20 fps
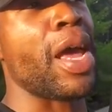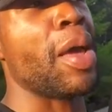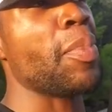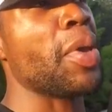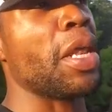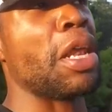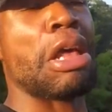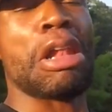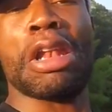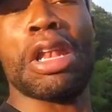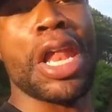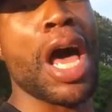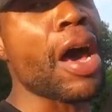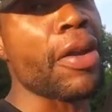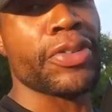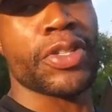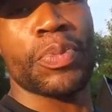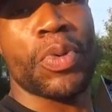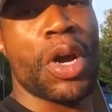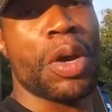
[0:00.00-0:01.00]
I mean, a lot
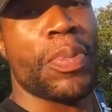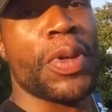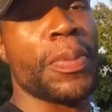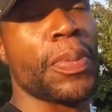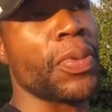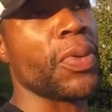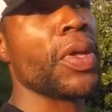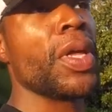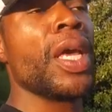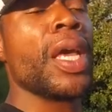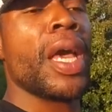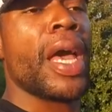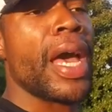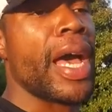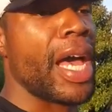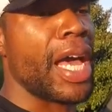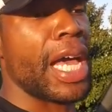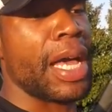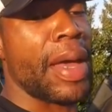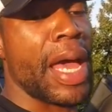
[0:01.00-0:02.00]
of smart people.
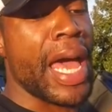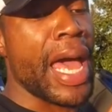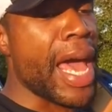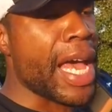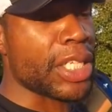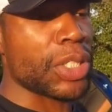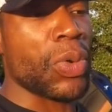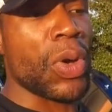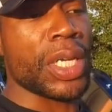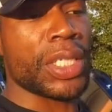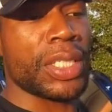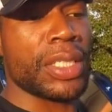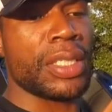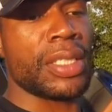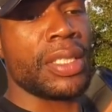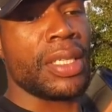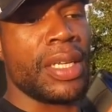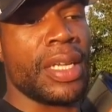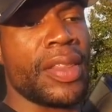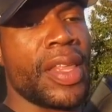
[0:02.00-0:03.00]
Uh, I ask
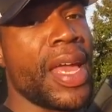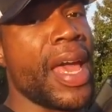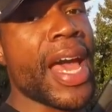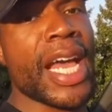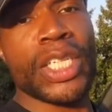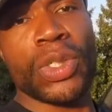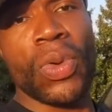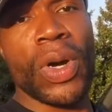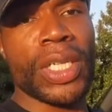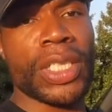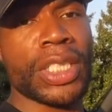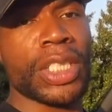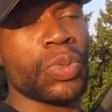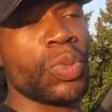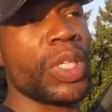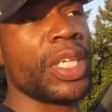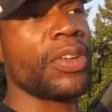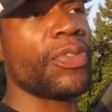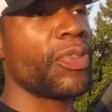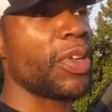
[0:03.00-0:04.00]
questions, they ask questions,
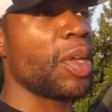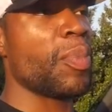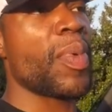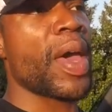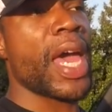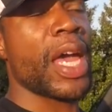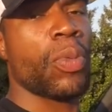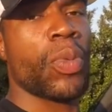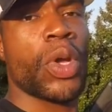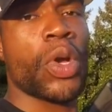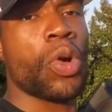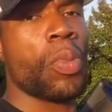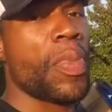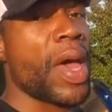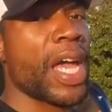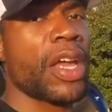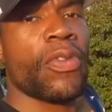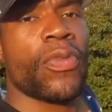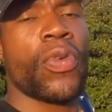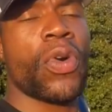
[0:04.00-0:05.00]
we get feedback, we go
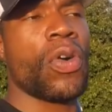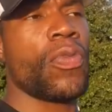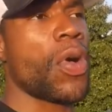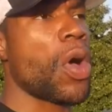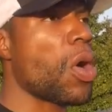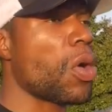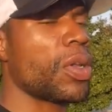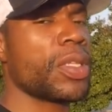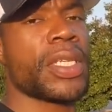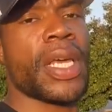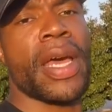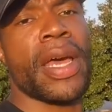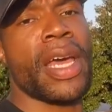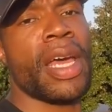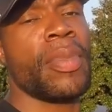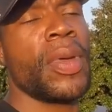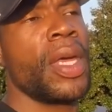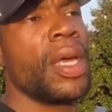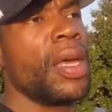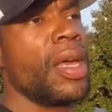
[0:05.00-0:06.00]
back and forth all the
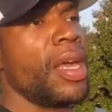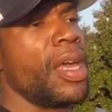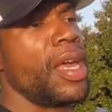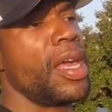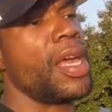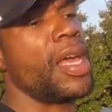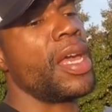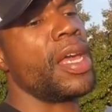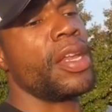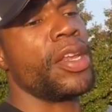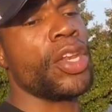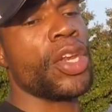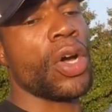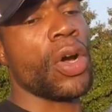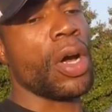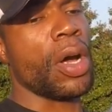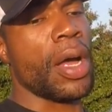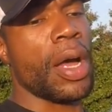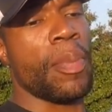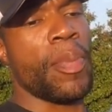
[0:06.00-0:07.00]
time. And you
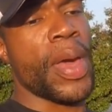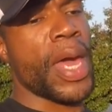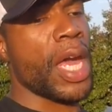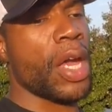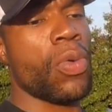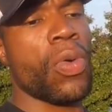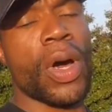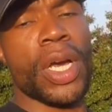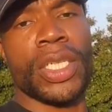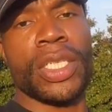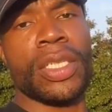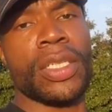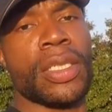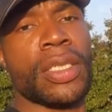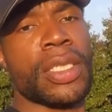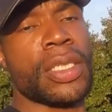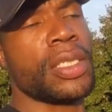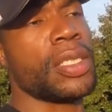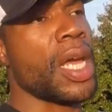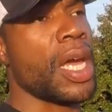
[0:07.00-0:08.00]
know, a bad question
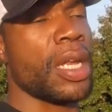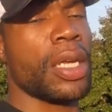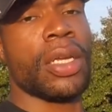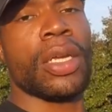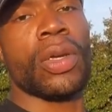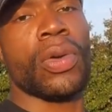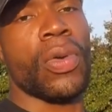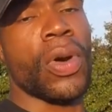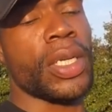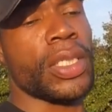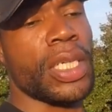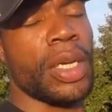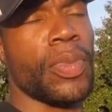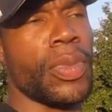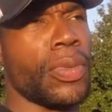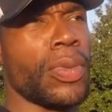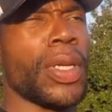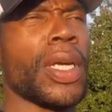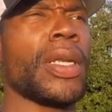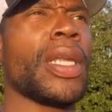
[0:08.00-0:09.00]
is not a good question. I
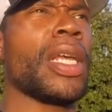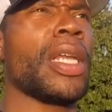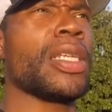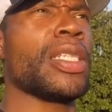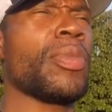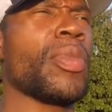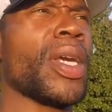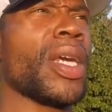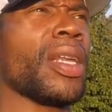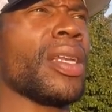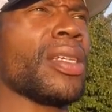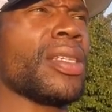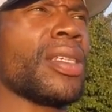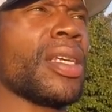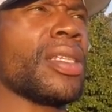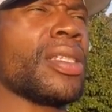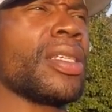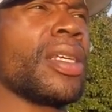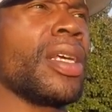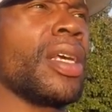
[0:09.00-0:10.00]
mean, well, that doesn't make any
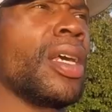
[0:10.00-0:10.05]
sense.